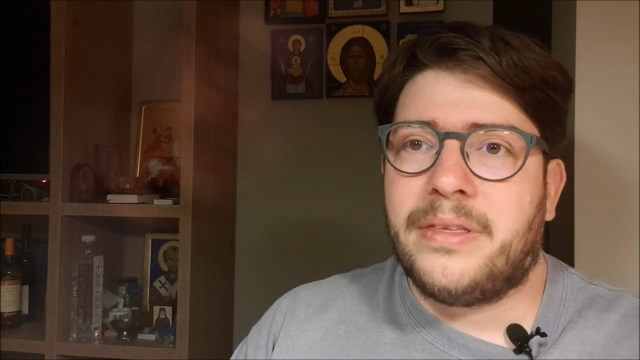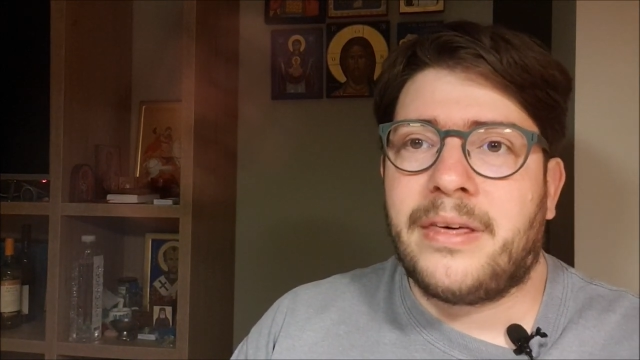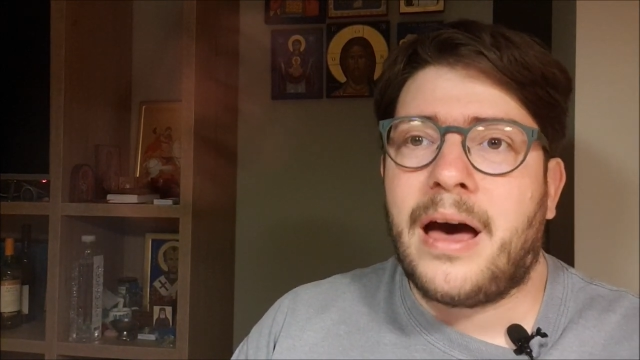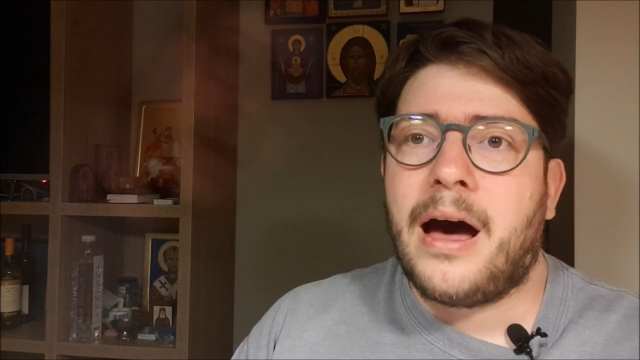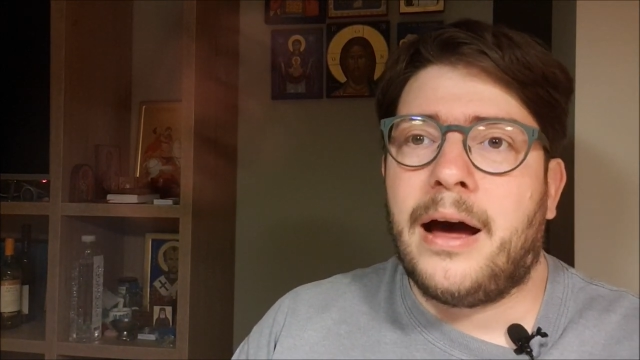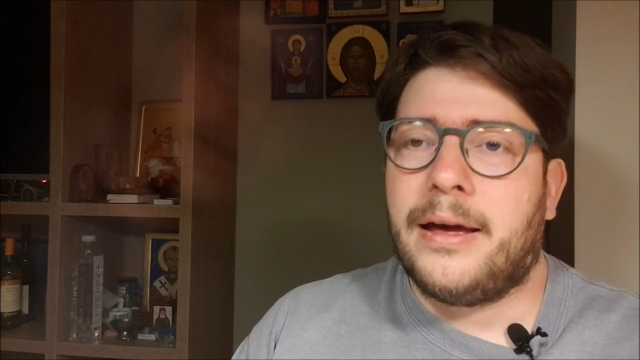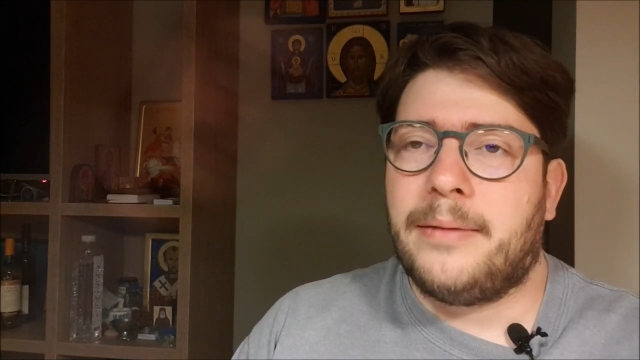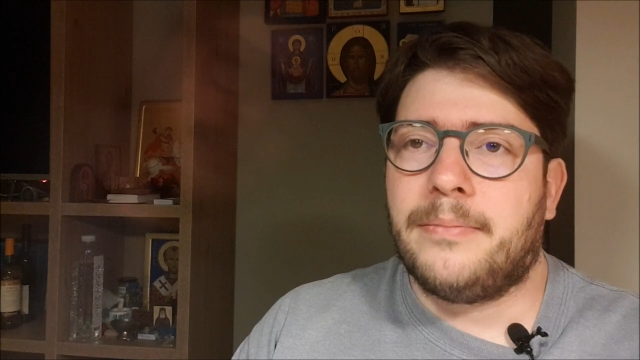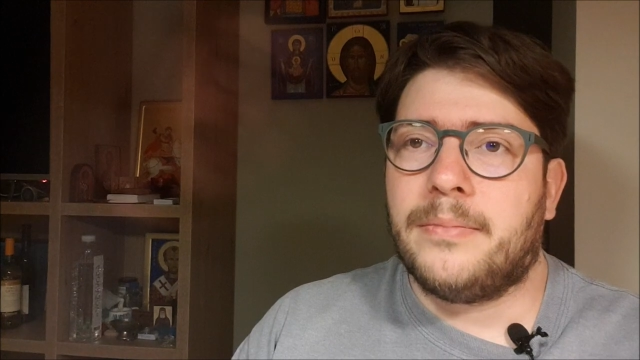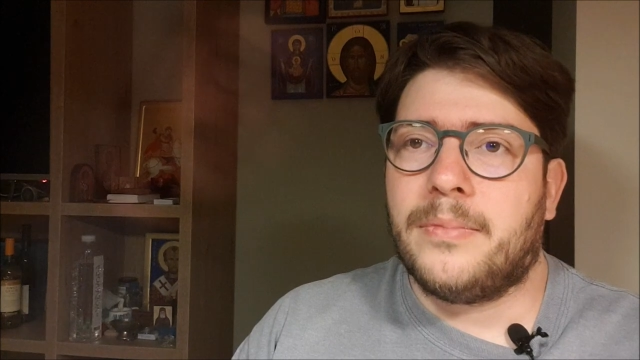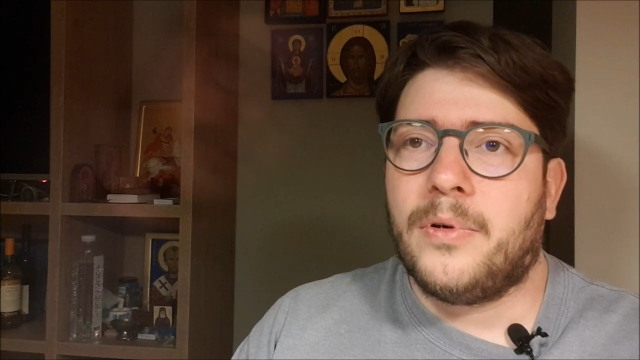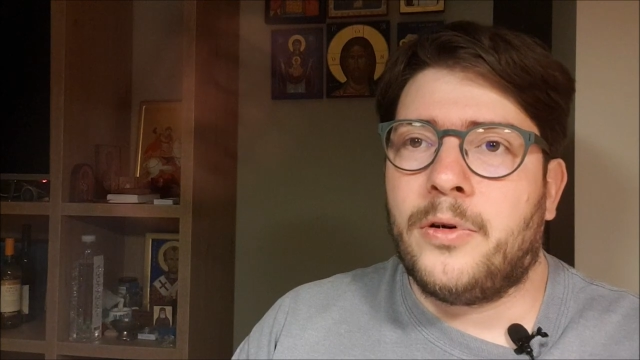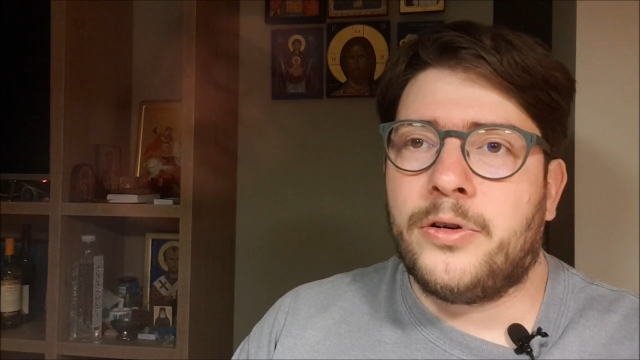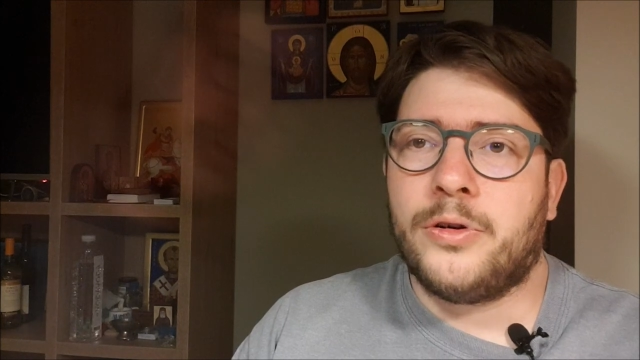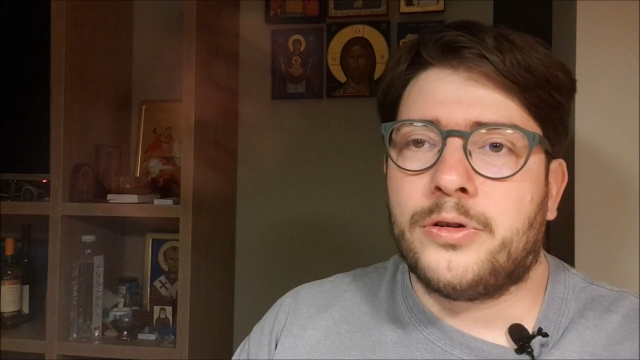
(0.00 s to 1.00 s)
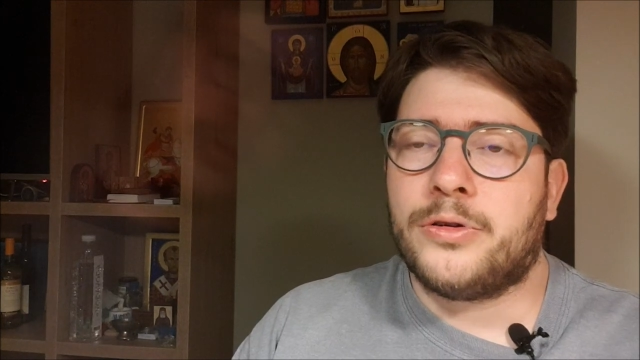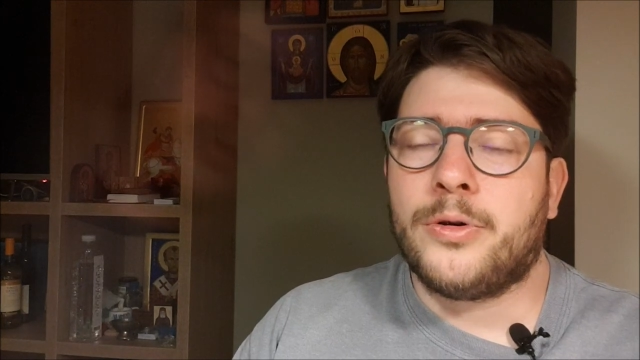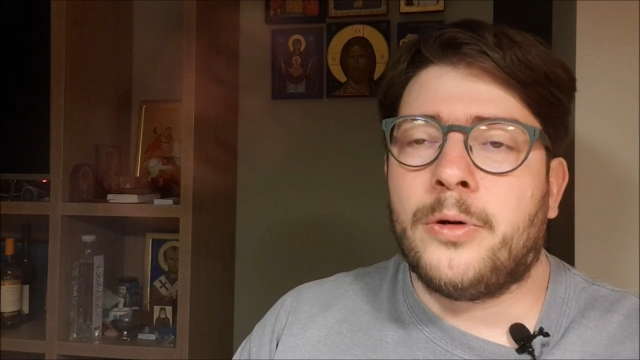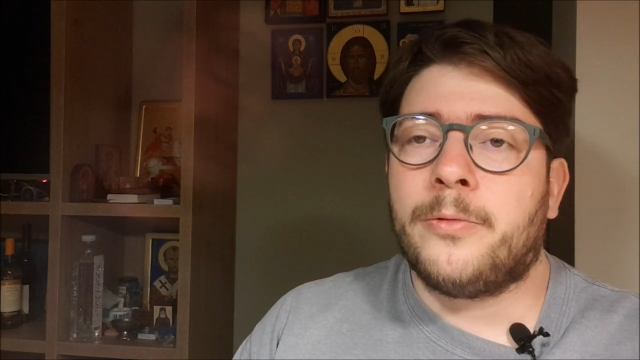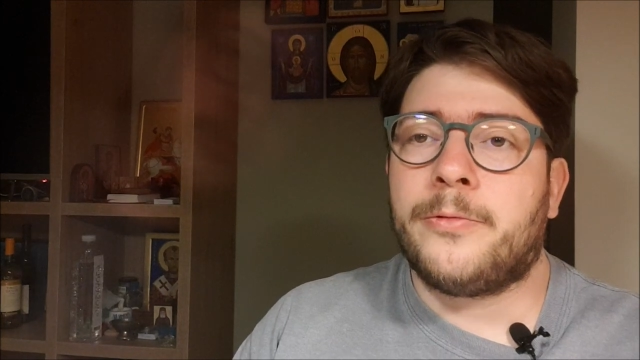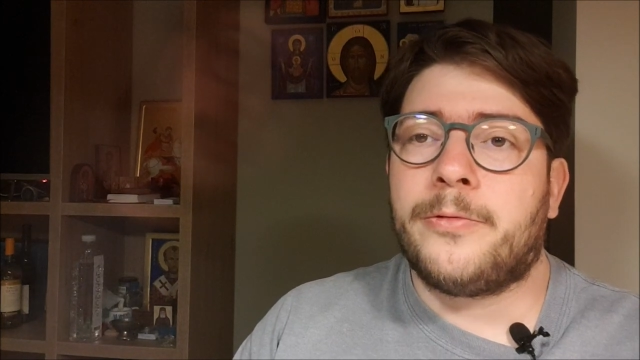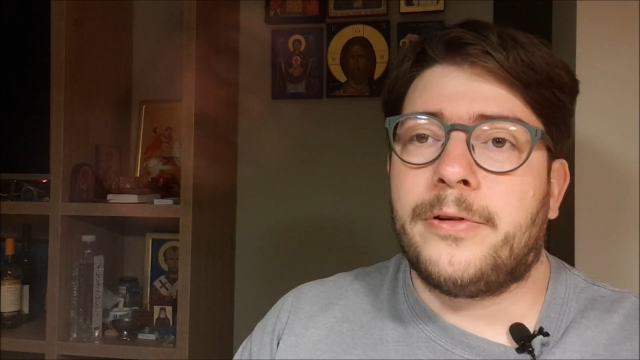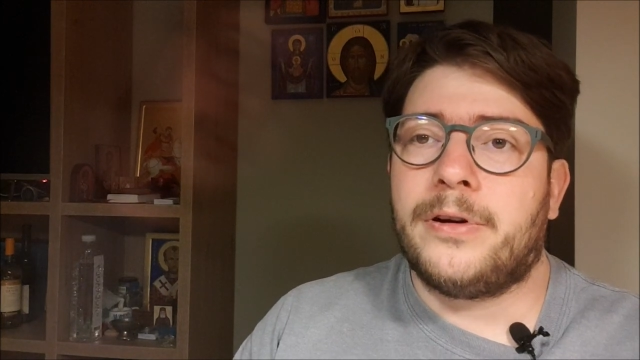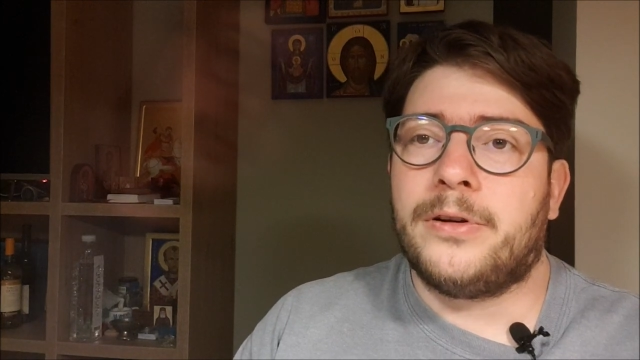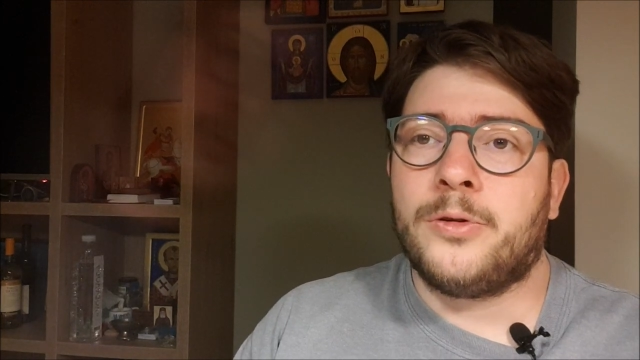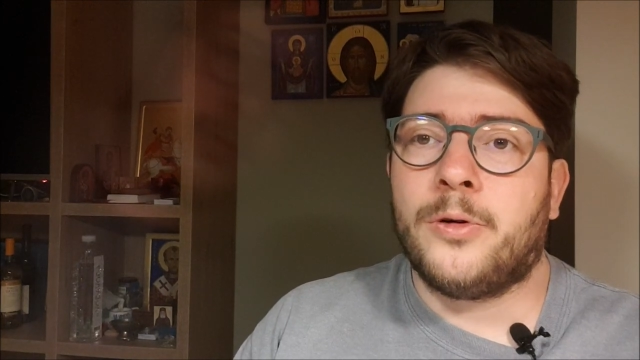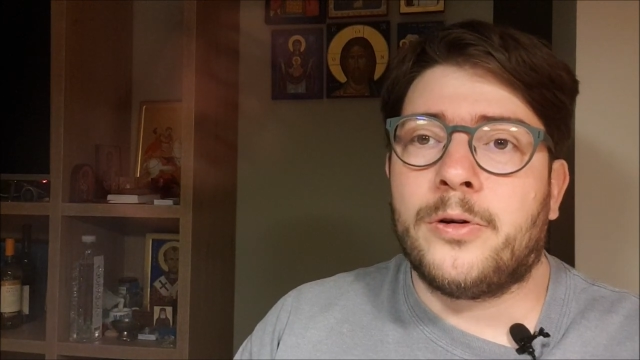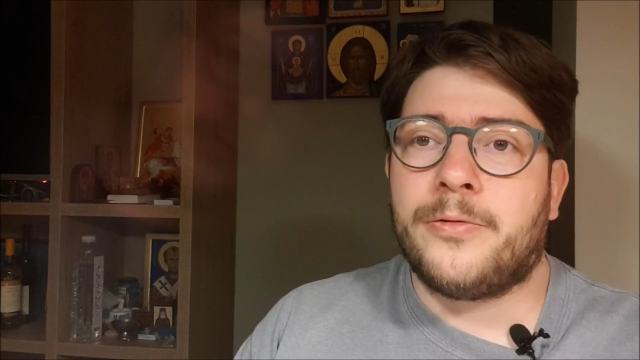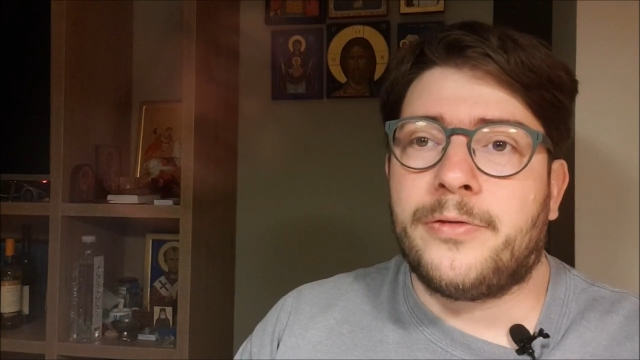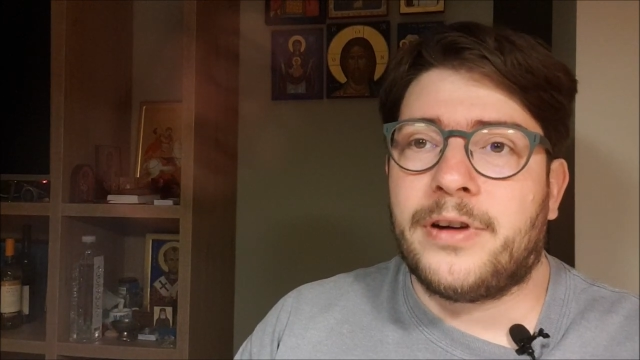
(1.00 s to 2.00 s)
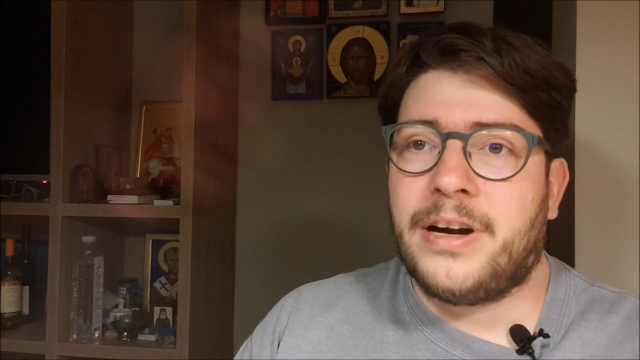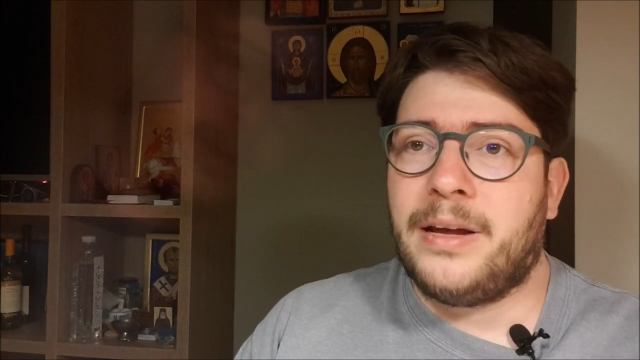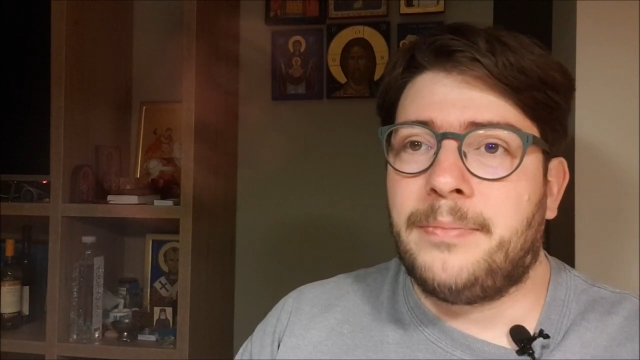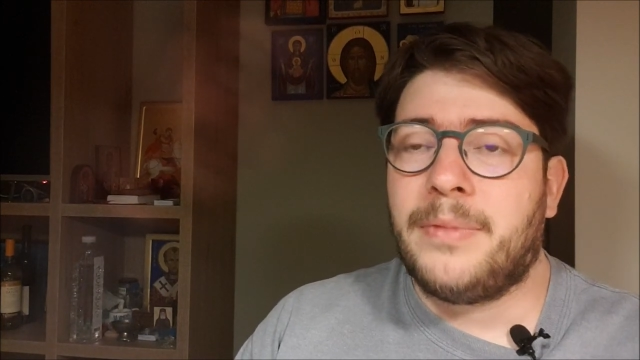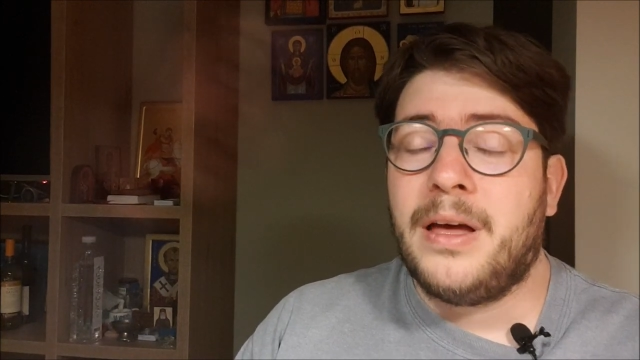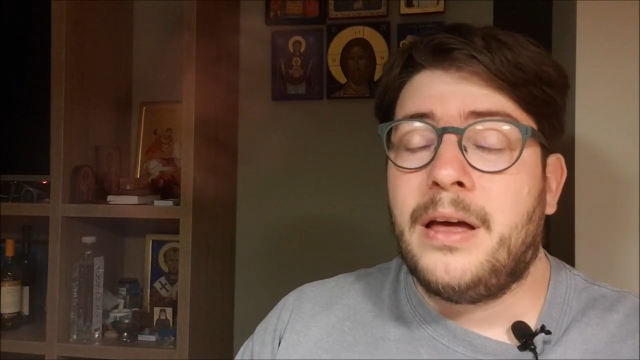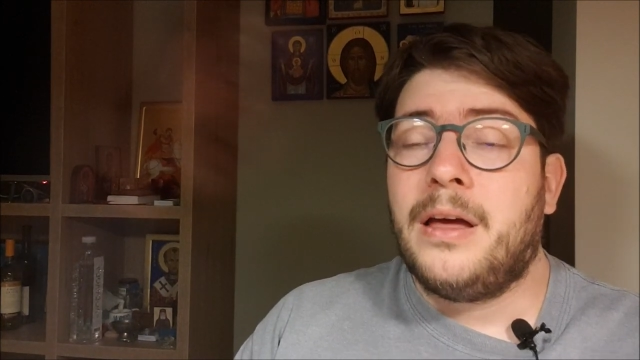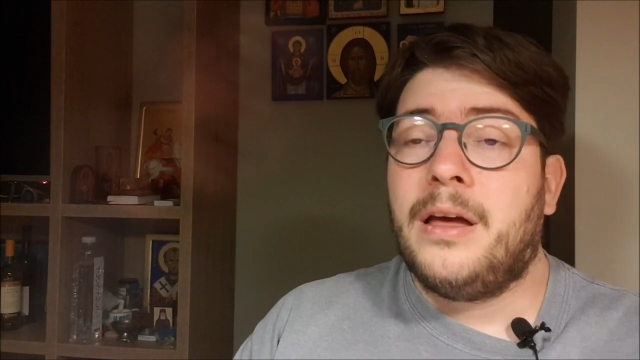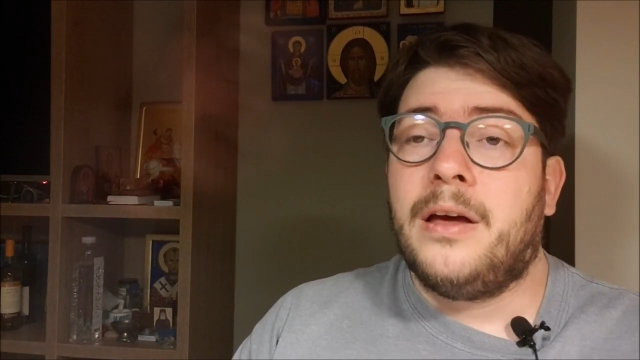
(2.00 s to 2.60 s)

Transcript: thyme on your door frame